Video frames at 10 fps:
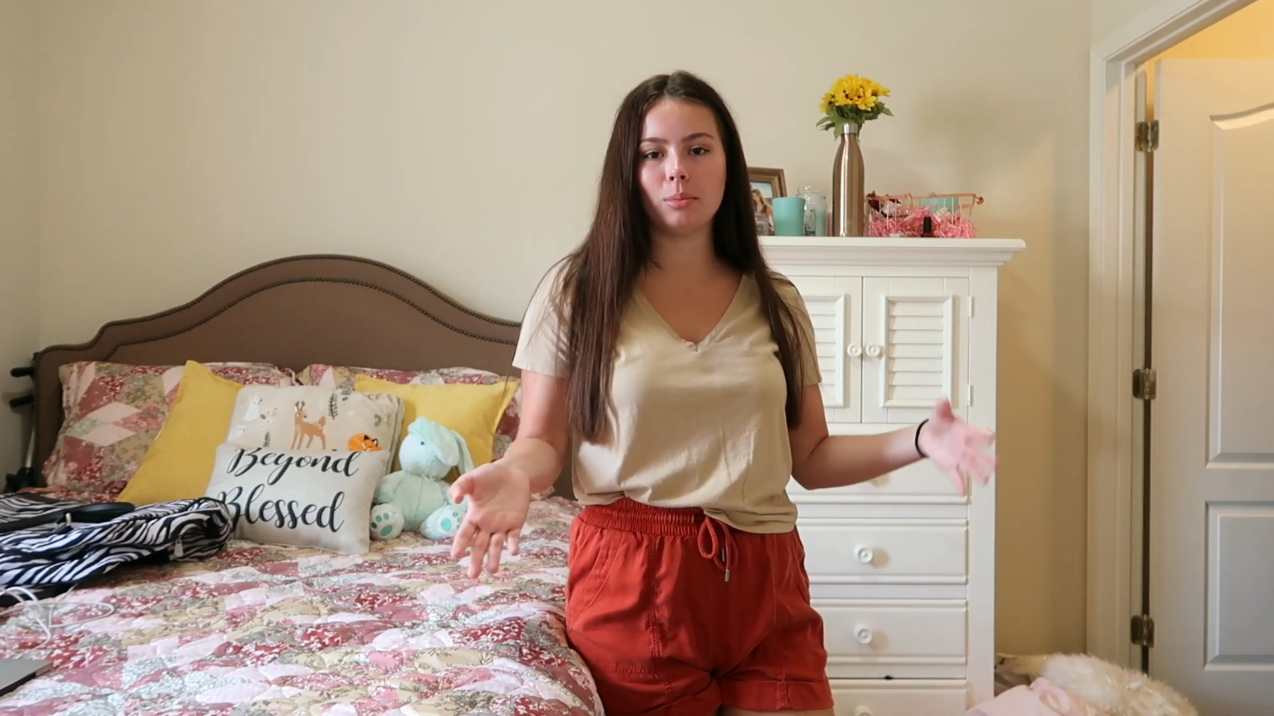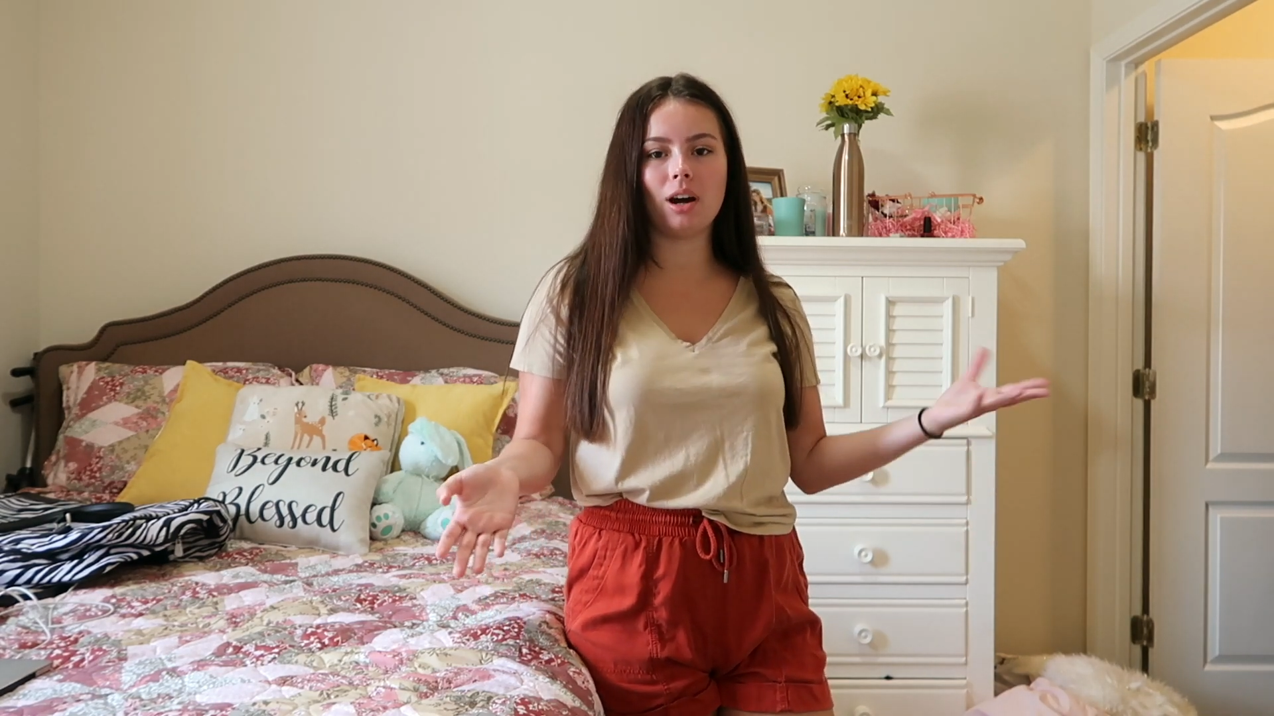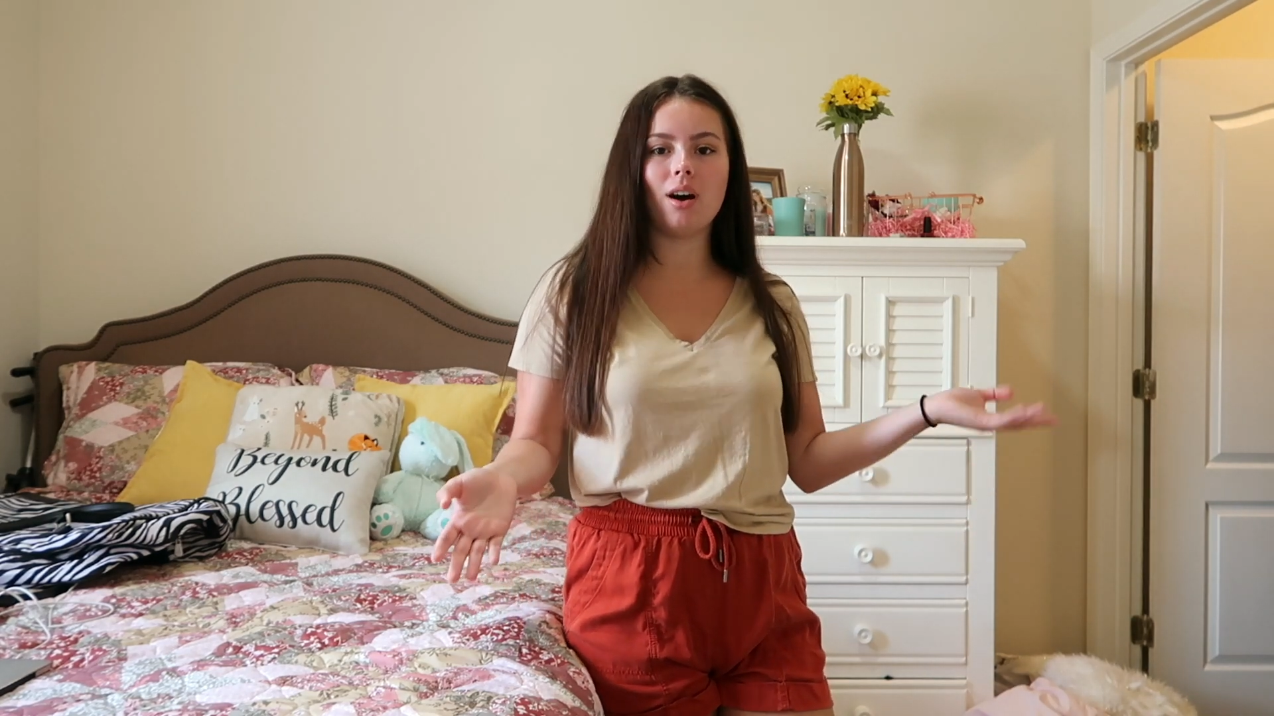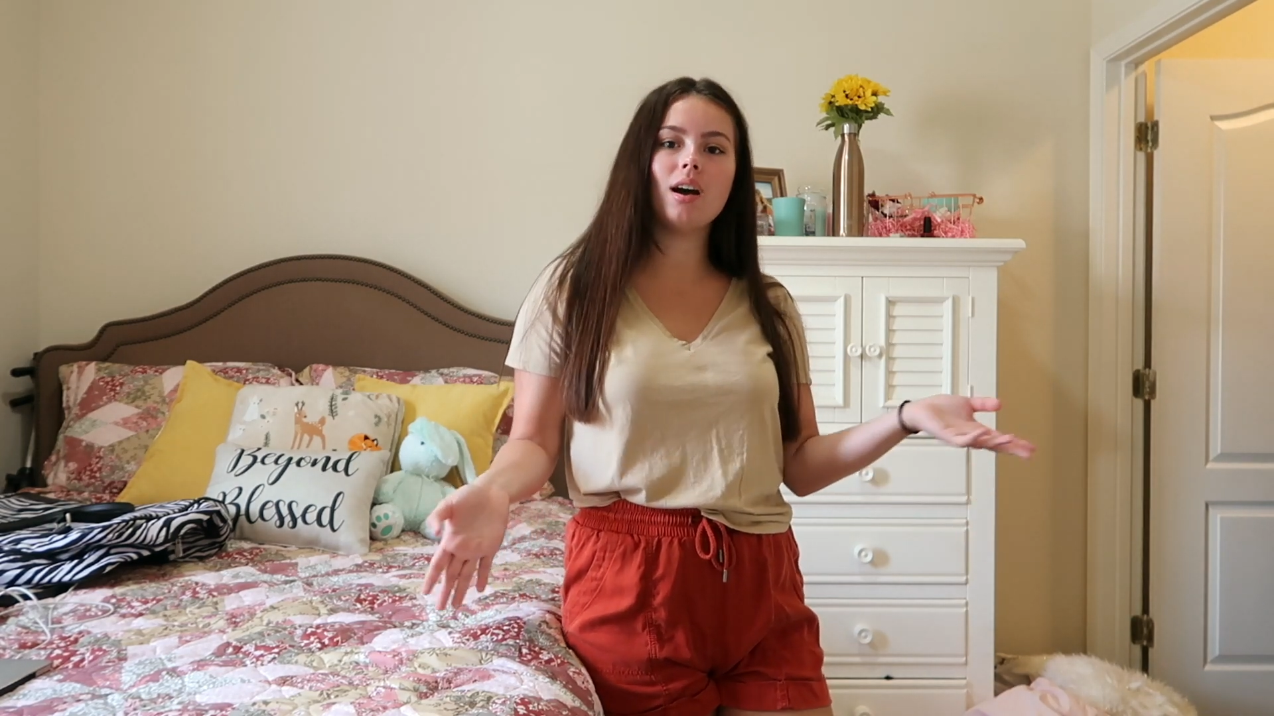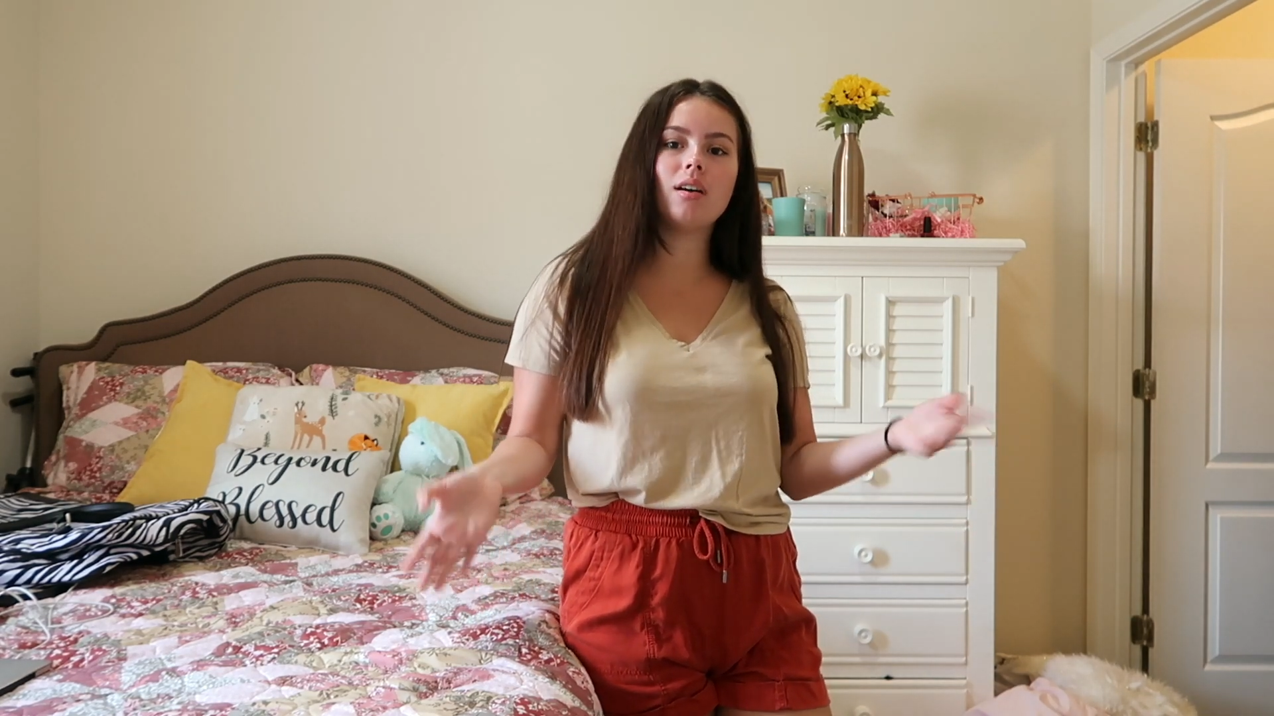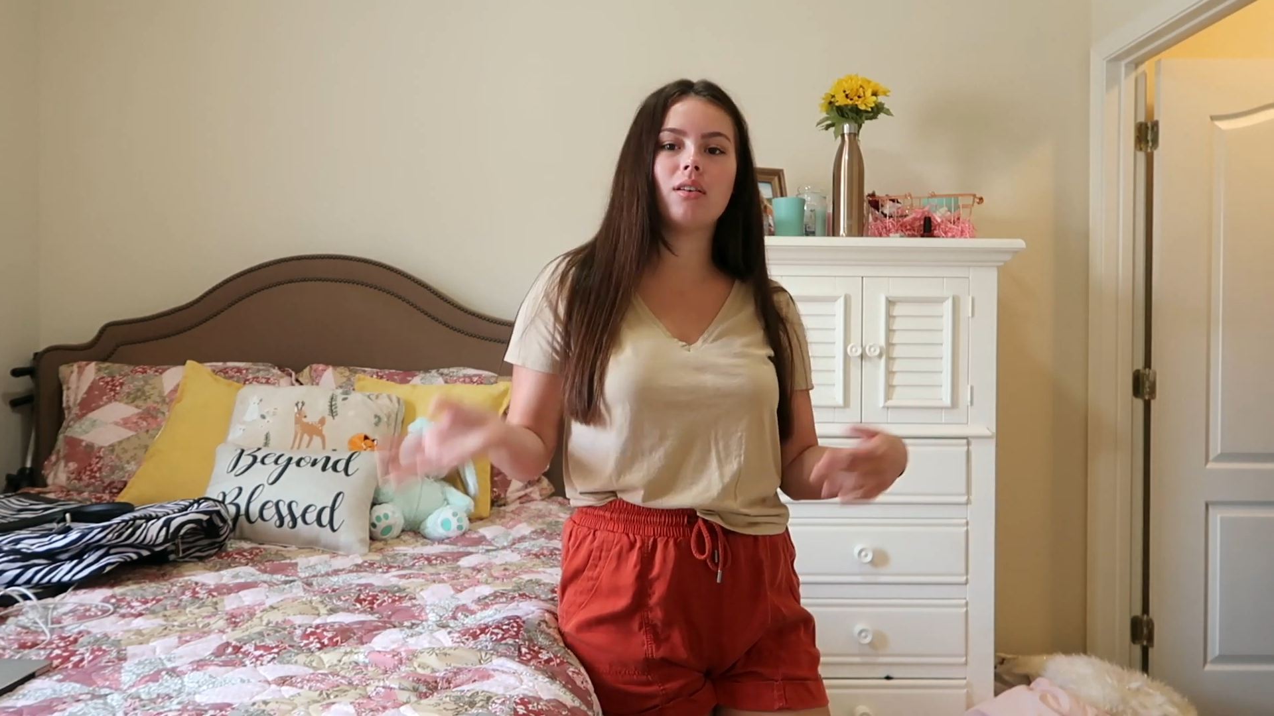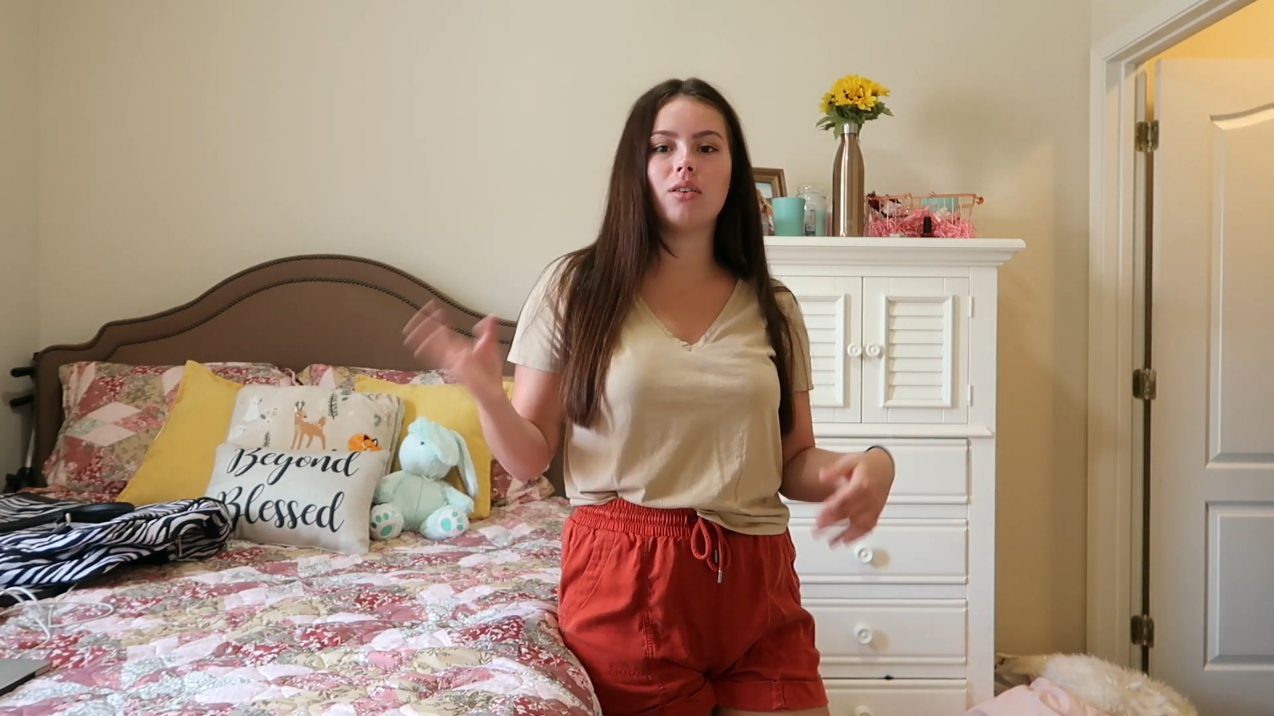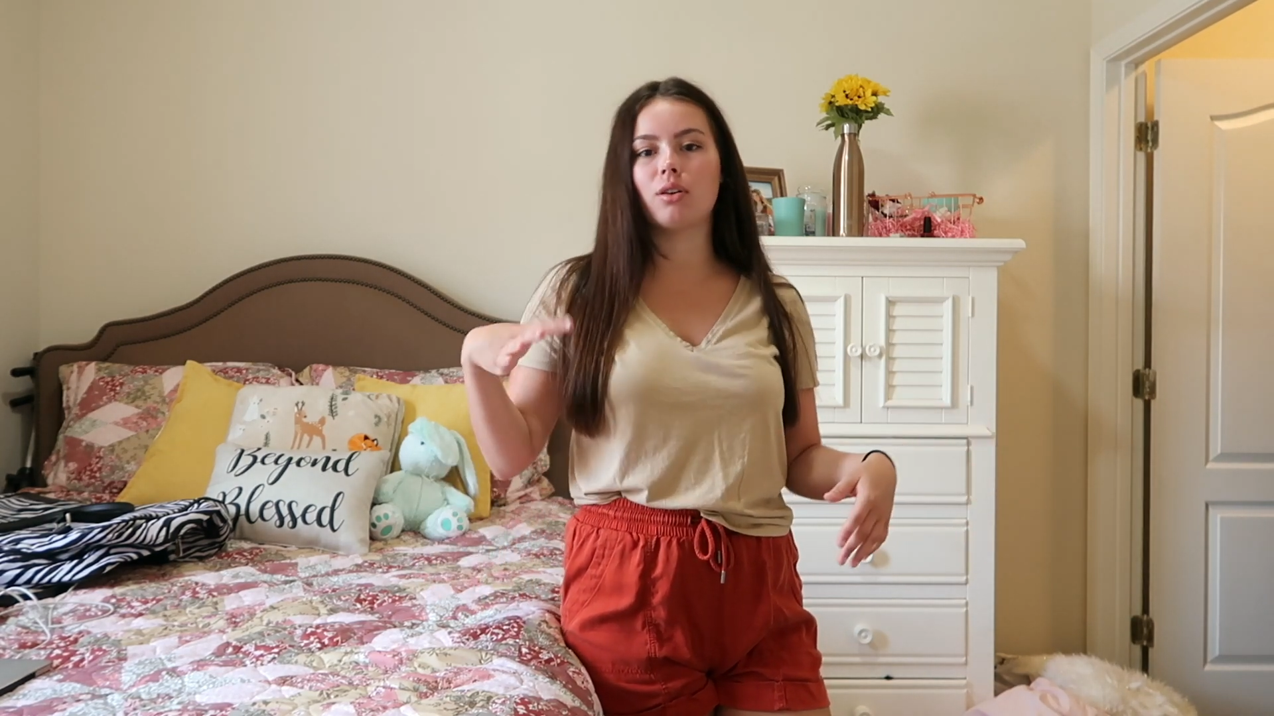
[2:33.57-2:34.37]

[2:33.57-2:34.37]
be hot